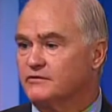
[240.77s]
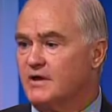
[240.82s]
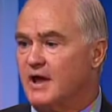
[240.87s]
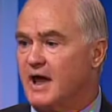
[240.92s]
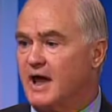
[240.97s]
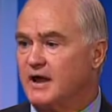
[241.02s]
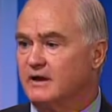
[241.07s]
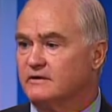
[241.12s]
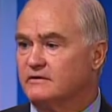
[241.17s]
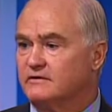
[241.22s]

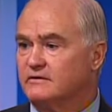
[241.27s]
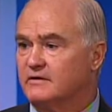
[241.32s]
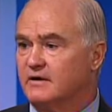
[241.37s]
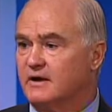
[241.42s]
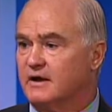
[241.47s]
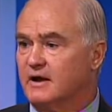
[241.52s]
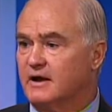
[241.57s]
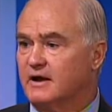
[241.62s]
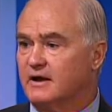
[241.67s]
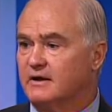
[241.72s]
that
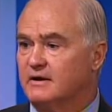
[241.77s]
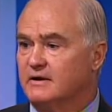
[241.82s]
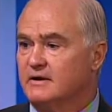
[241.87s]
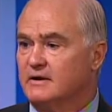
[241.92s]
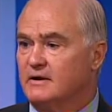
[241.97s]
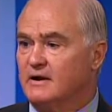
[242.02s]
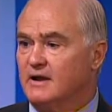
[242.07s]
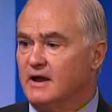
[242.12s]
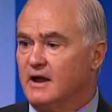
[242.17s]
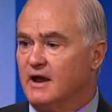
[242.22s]
uh,
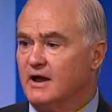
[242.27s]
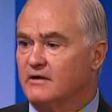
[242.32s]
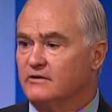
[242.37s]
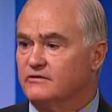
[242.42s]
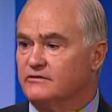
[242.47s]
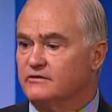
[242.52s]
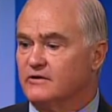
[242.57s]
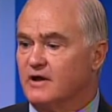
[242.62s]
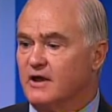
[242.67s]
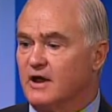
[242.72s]

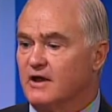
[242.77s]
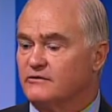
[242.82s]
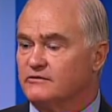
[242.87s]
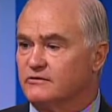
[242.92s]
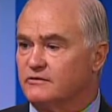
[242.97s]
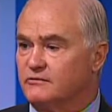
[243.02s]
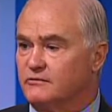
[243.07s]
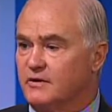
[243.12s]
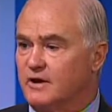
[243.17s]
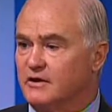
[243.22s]
as, uh, as
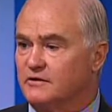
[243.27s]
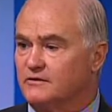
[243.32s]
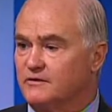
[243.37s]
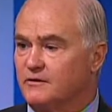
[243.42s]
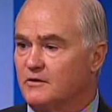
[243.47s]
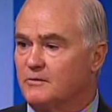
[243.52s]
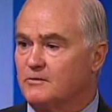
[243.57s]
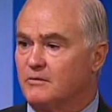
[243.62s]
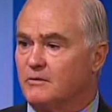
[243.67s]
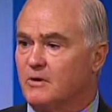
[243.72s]
a
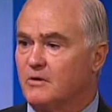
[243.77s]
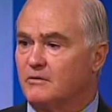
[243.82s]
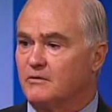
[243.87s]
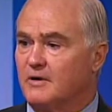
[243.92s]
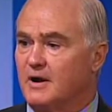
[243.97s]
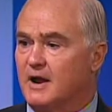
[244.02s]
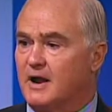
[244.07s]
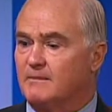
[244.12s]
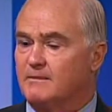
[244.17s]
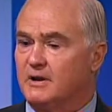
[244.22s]
transfer
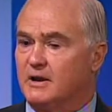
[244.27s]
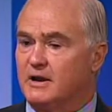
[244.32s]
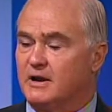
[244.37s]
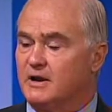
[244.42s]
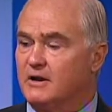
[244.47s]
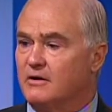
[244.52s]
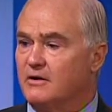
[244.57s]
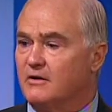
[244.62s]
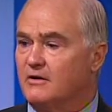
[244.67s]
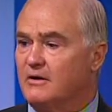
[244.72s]
program, and
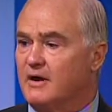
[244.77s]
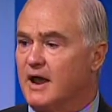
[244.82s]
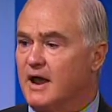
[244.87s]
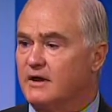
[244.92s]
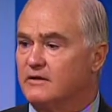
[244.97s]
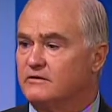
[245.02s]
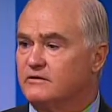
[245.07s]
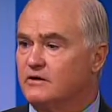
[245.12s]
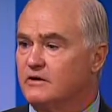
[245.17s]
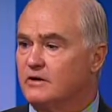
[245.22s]
here
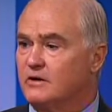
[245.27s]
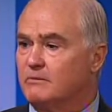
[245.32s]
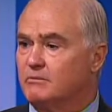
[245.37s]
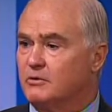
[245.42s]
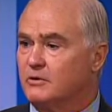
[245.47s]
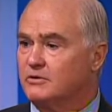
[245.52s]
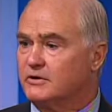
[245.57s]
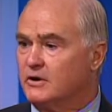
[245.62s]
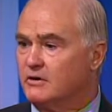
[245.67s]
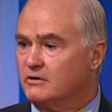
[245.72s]
at uh,
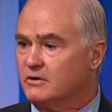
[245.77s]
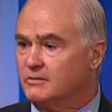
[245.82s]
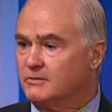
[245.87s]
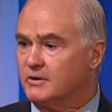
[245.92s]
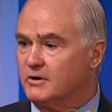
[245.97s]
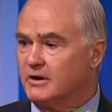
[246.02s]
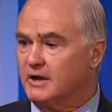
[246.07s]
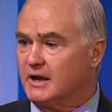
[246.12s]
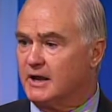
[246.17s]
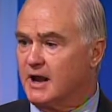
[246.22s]
Brookdale
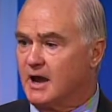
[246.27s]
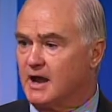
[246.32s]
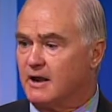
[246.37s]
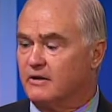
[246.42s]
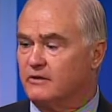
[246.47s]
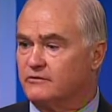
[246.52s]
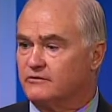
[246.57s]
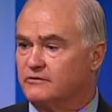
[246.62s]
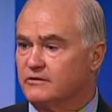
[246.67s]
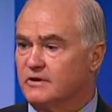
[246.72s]
Community
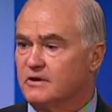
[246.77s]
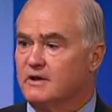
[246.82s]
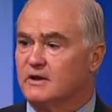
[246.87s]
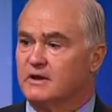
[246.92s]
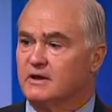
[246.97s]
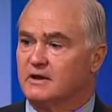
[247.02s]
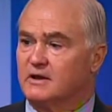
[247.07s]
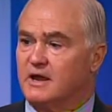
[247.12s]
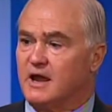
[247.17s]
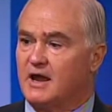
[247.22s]
College,
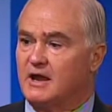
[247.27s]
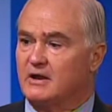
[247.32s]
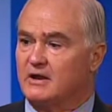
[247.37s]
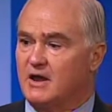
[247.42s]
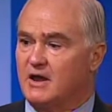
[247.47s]
Kean